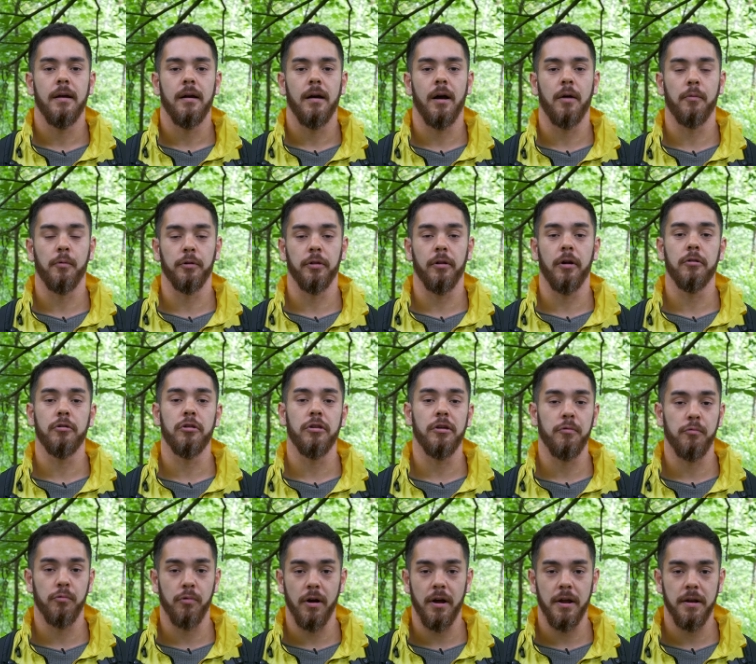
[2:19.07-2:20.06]
uh, we're largely
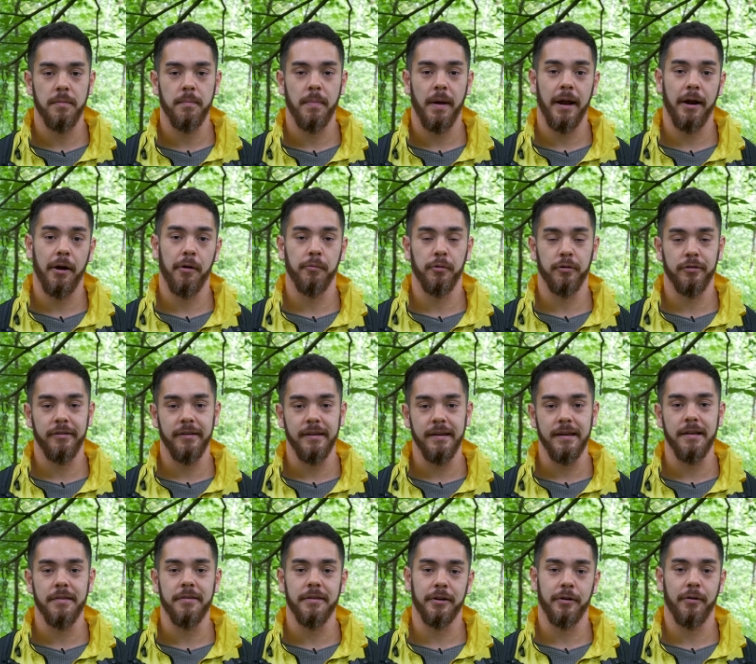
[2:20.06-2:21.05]
run by our
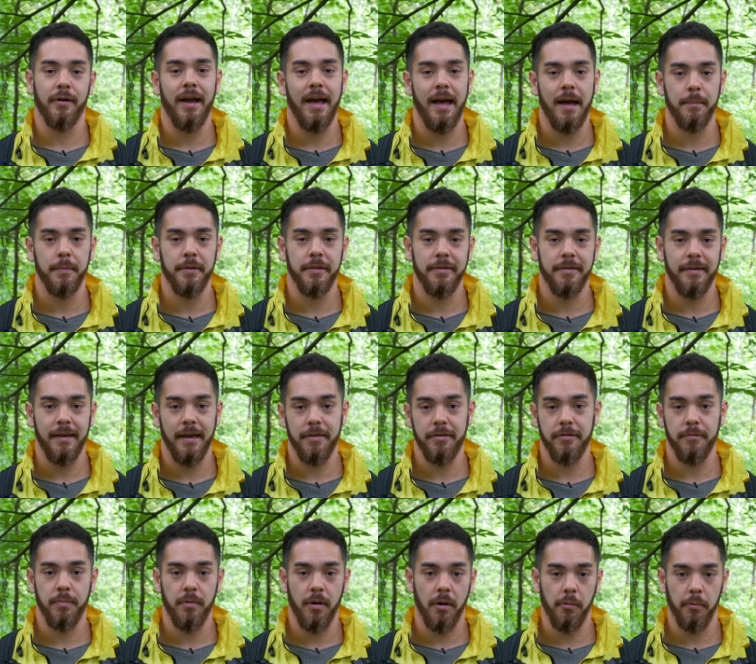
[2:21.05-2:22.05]
routines and our habits, as
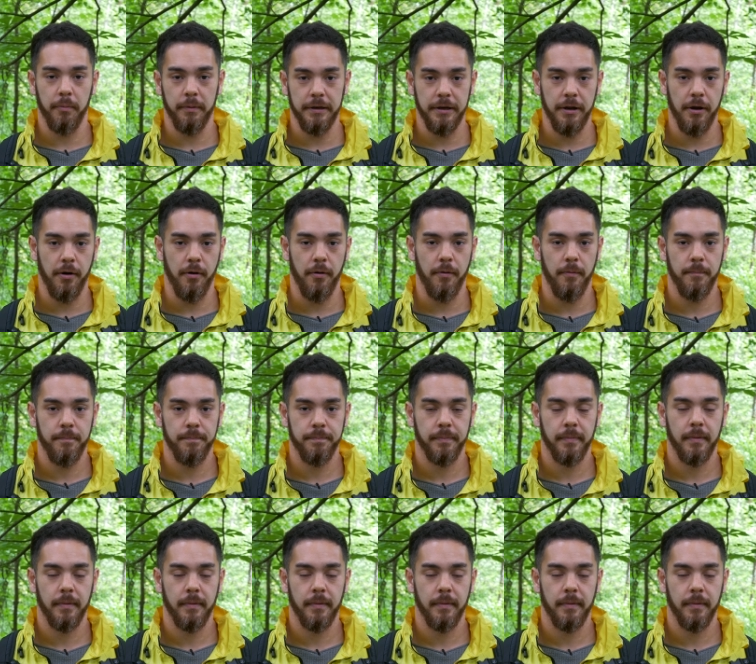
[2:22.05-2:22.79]
you probably know.